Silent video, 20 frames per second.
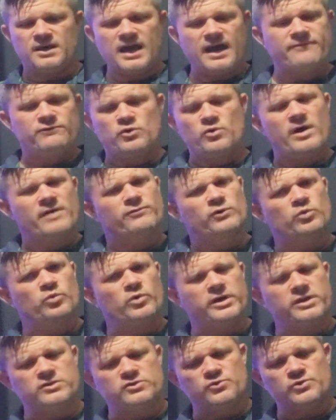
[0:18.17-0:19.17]
Have you ever
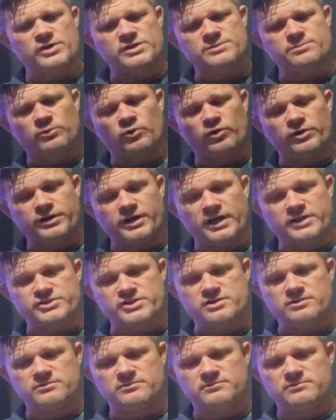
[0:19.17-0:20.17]
wanted to explore a
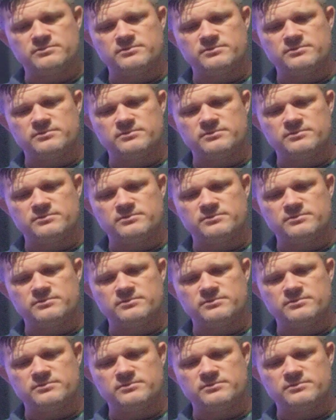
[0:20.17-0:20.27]
dungeon,